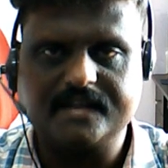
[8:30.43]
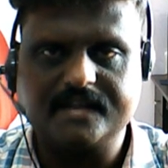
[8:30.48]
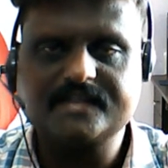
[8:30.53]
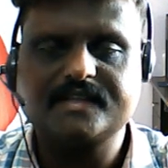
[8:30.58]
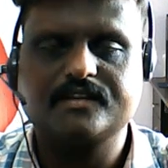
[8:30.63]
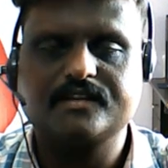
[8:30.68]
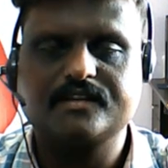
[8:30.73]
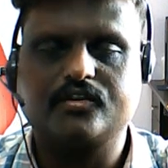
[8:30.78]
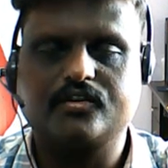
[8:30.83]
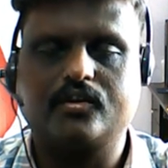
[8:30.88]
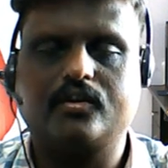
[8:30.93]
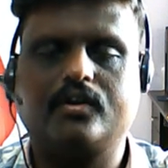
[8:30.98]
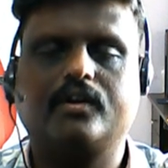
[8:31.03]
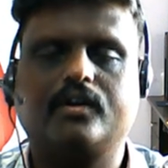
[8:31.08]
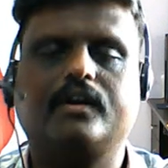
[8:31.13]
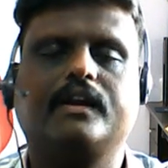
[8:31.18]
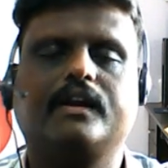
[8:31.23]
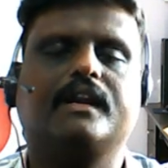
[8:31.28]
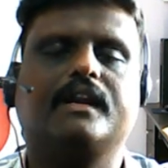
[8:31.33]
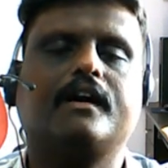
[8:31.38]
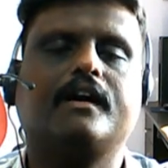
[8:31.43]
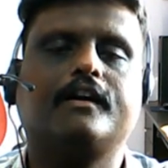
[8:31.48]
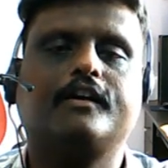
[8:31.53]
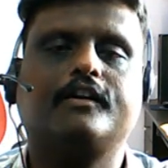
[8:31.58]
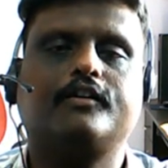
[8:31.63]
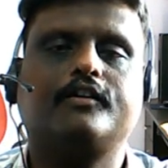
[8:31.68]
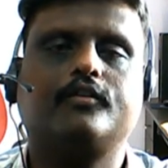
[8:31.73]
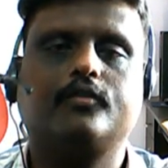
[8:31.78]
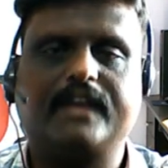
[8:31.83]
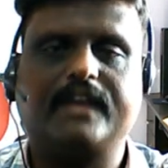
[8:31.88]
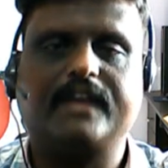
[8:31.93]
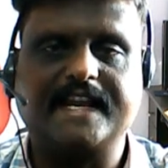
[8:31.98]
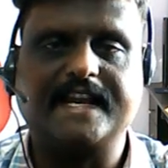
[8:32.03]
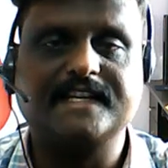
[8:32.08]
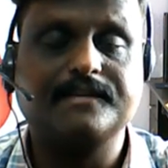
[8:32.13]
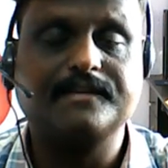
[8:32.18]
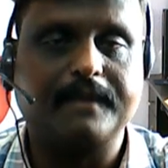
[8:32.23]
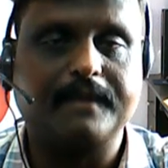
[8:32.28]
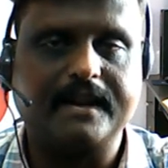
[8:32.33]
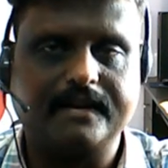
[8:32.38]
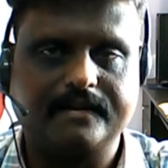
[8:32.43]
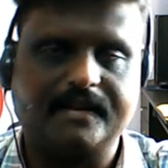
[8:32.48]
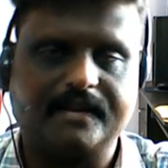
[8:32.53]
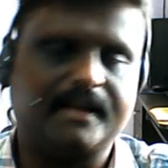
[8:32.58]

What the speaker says: So in order to explain